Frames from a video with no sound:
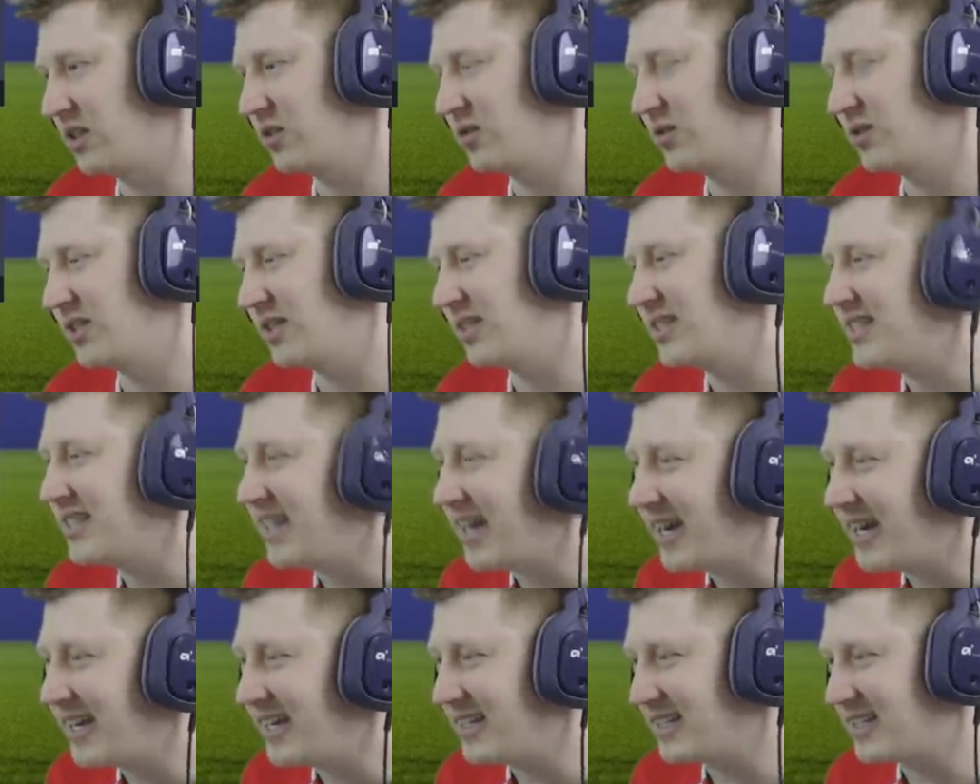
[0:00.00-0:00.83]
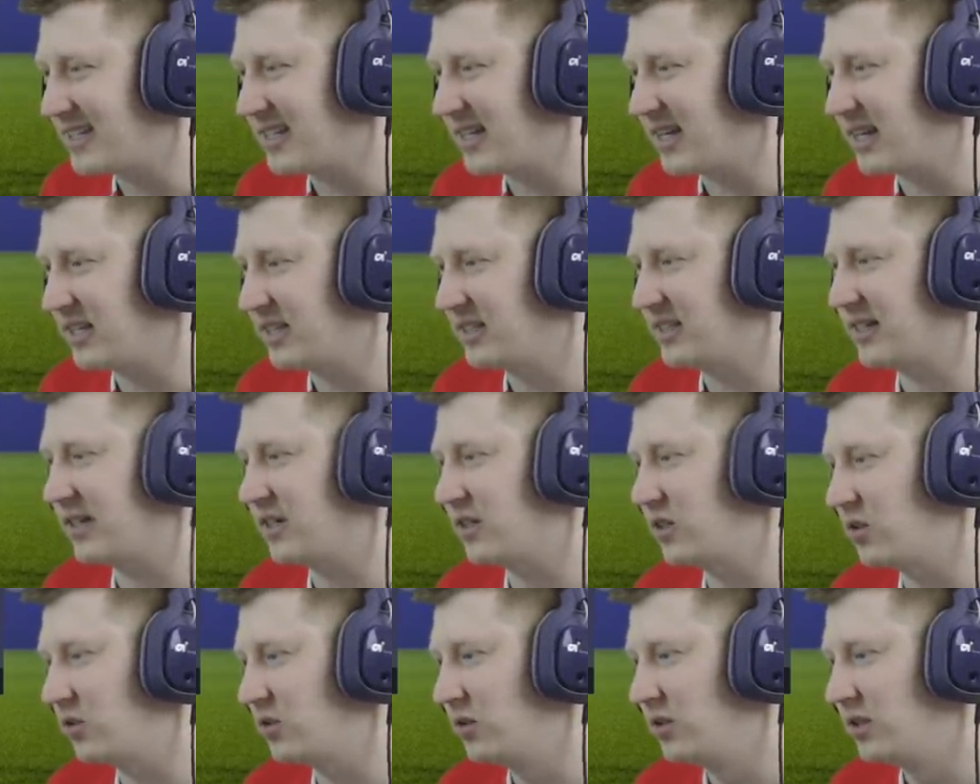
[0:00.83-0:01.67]
tackle, 68 stand
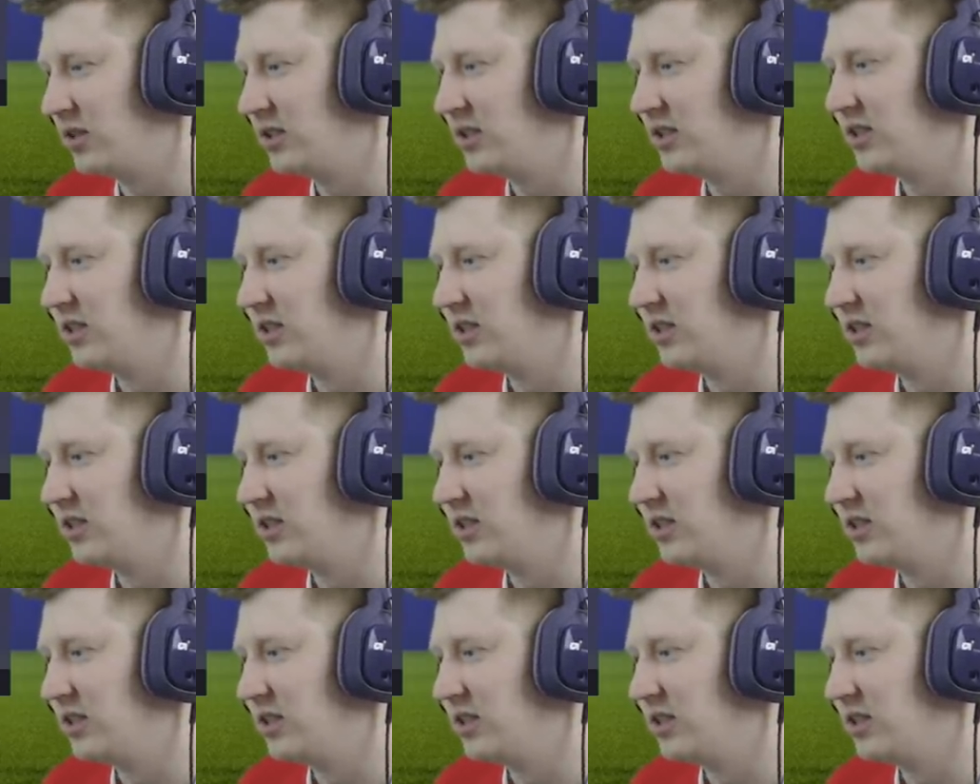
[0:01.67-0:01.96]
tackle.